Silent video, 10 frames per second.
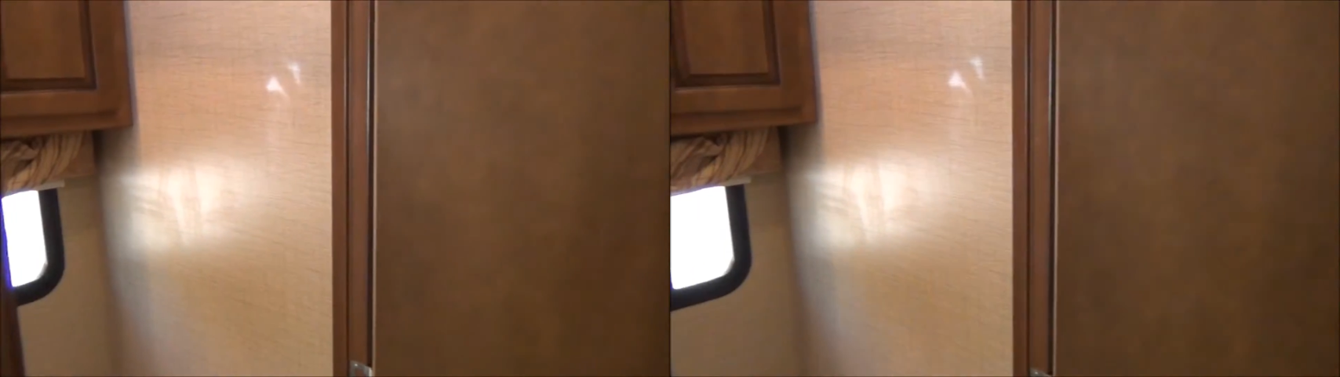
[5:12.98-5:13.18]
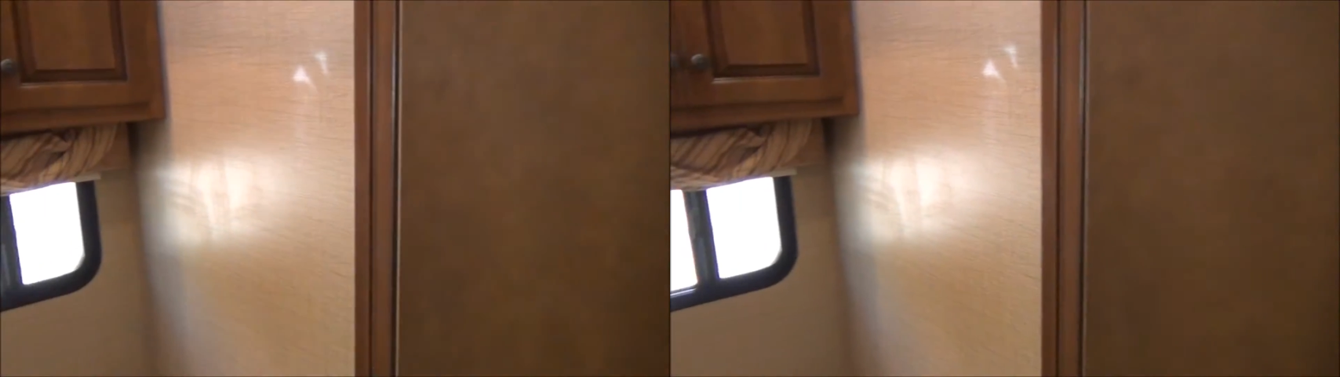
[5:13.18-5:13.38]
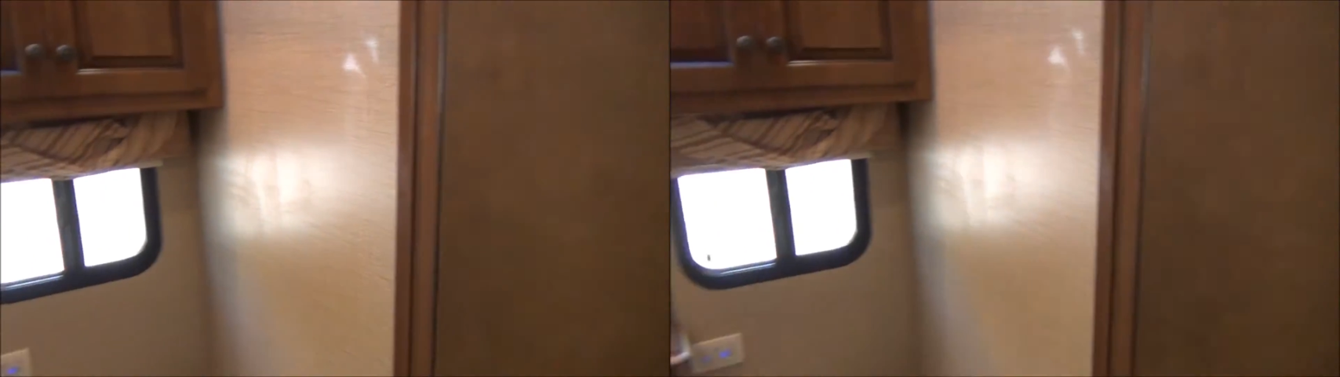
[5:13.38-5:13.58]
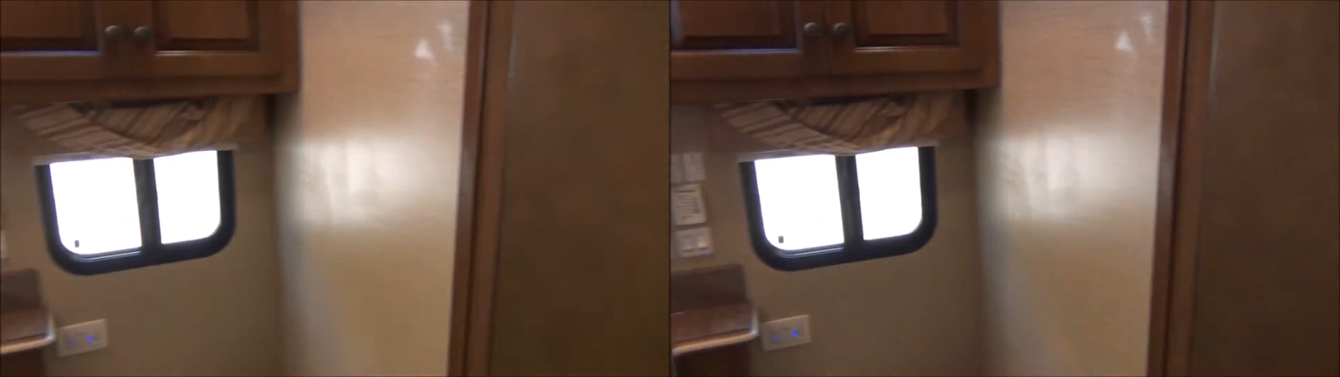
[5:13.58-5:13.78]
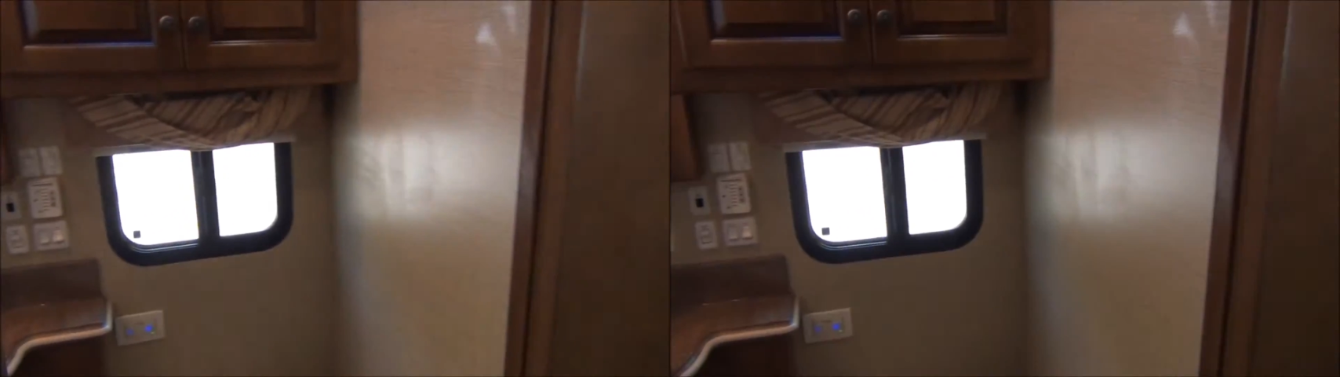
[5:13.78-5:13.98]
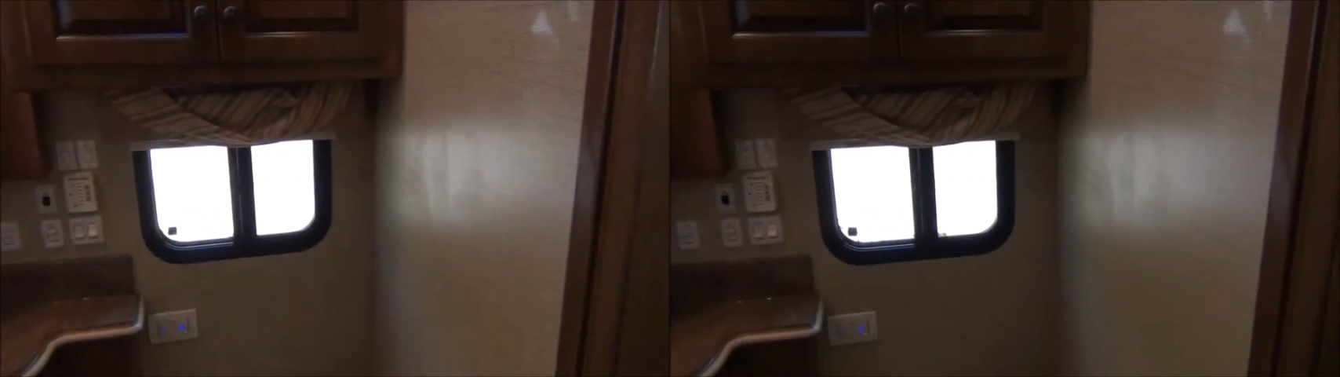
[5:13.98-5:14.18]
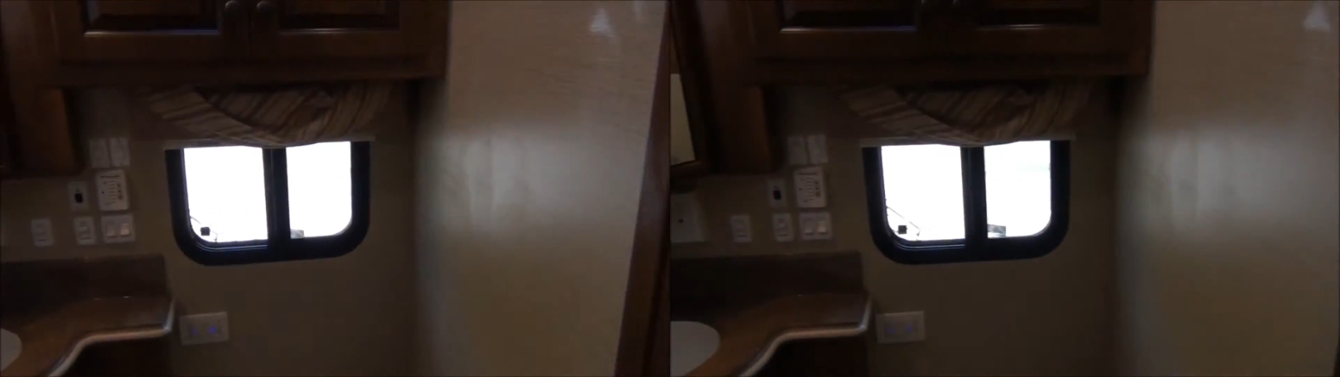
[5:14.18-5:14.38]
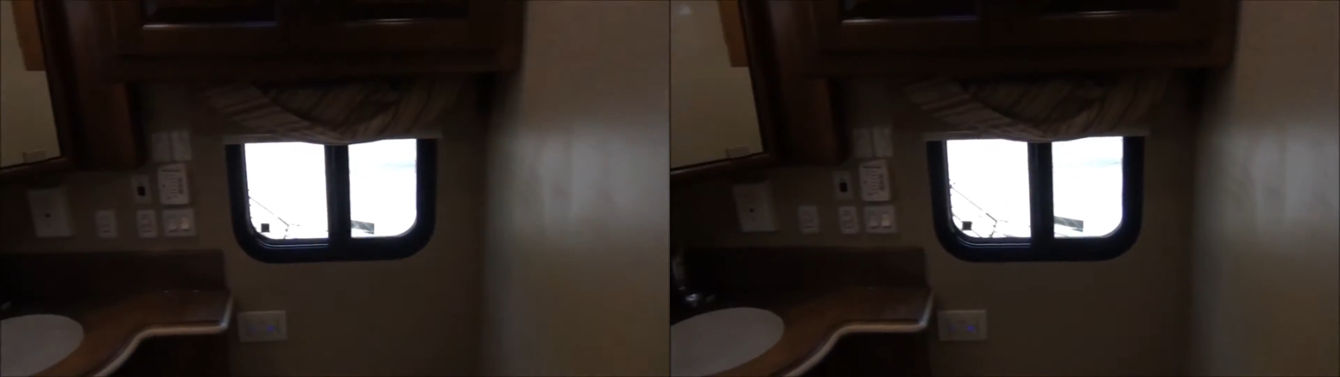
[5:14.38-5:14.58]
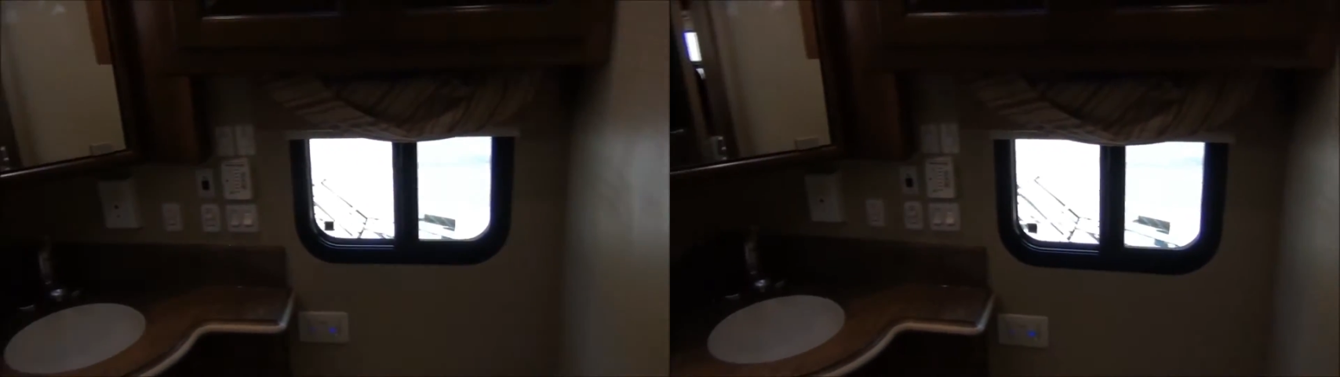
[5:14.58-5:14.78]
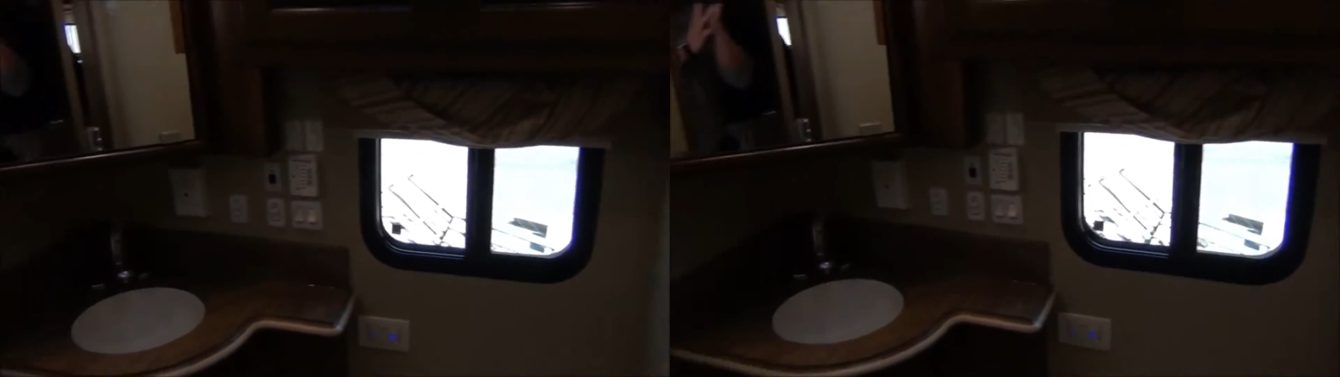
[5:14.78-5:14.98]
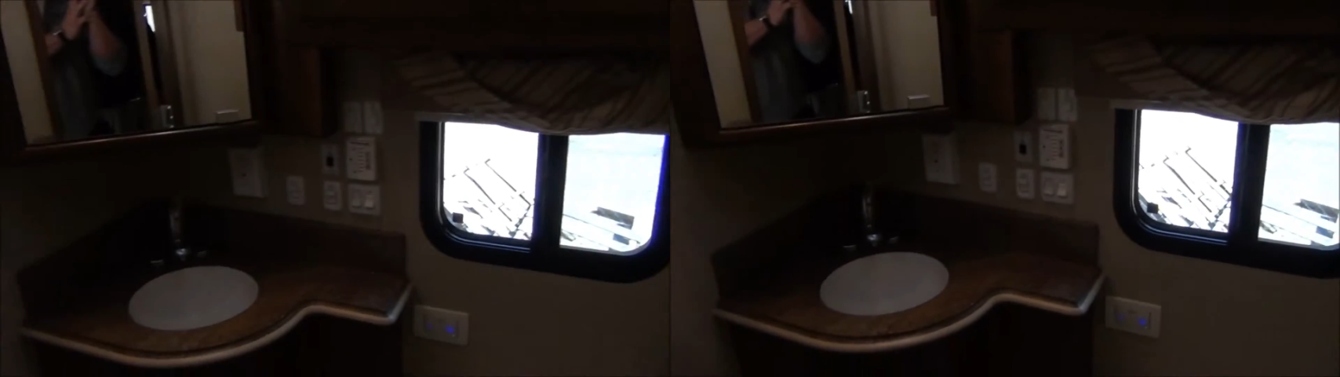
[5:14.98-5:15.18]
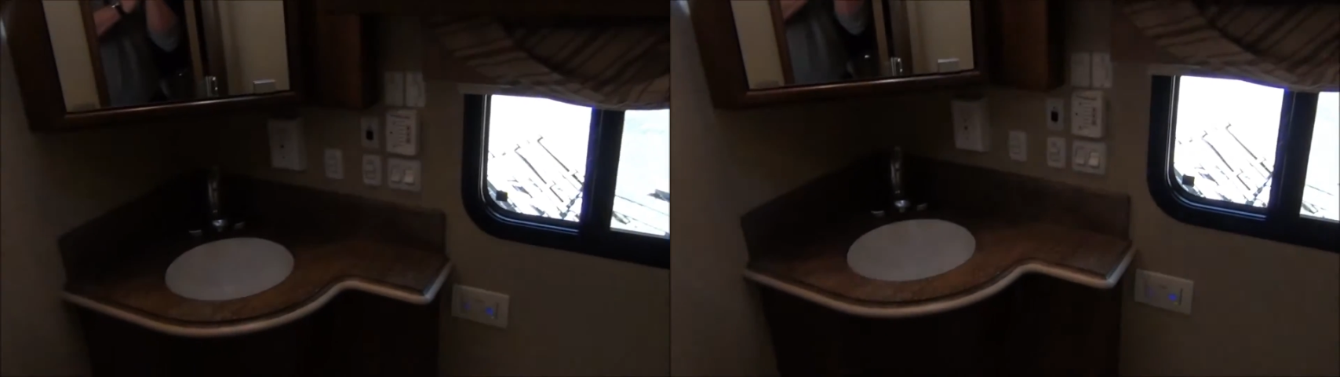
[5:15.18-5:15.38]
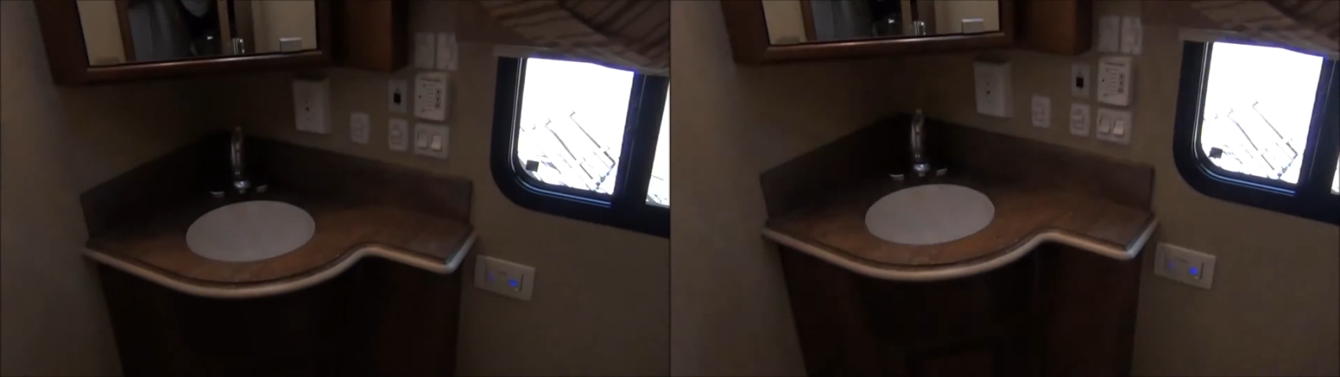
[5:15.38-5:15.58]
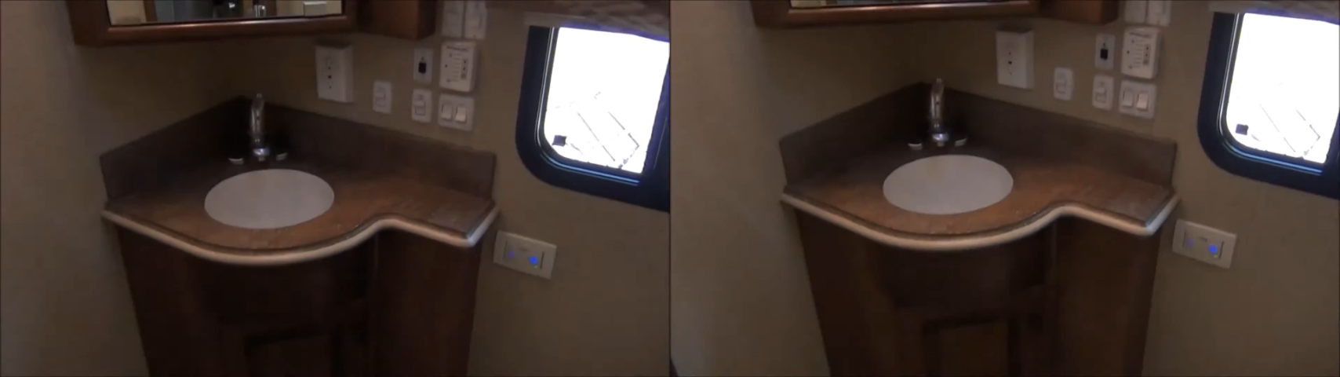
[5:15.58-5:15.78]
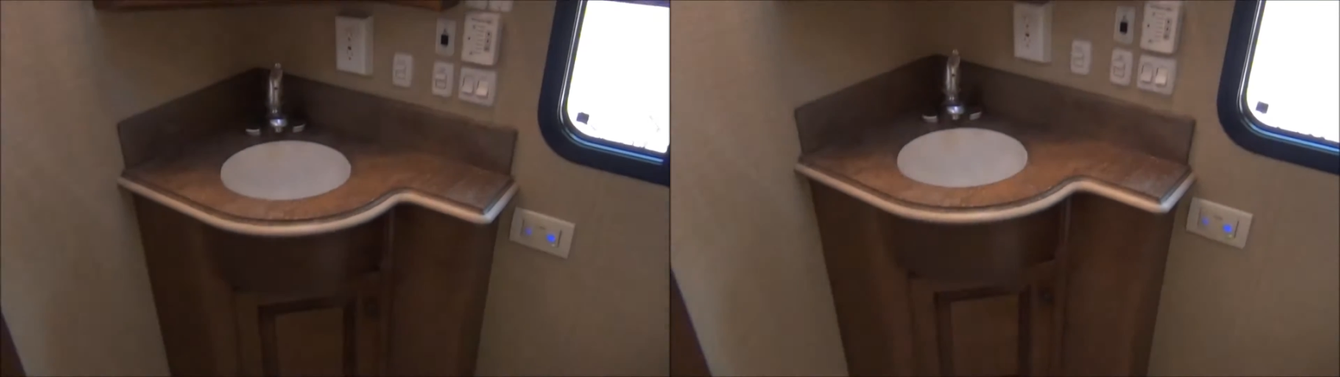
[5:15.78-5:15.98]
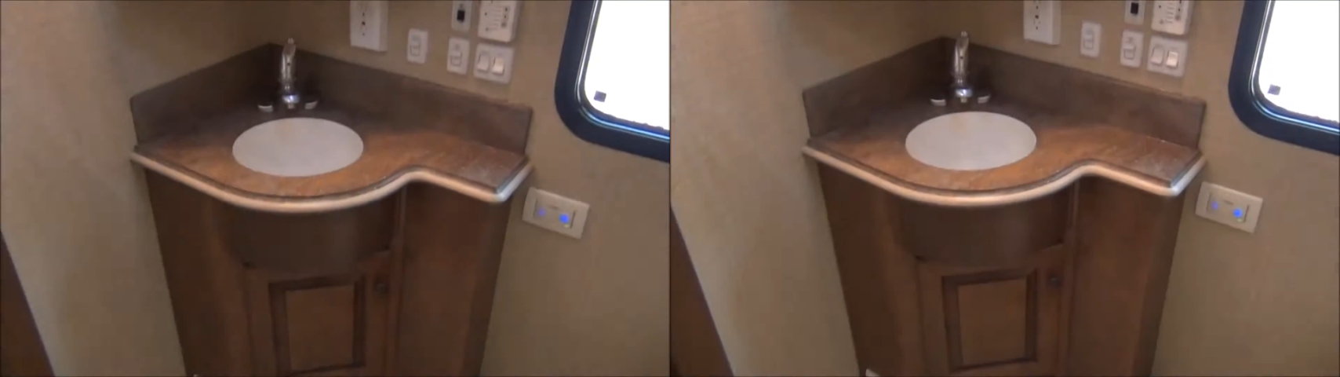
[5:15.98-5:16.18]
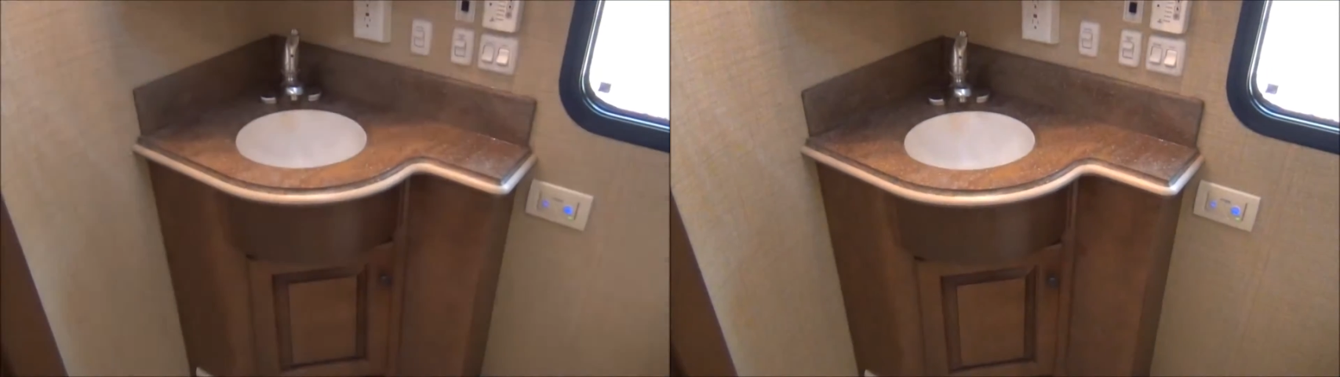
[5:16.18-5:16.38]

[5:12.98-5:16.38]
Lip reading: [unreadable: no face in view]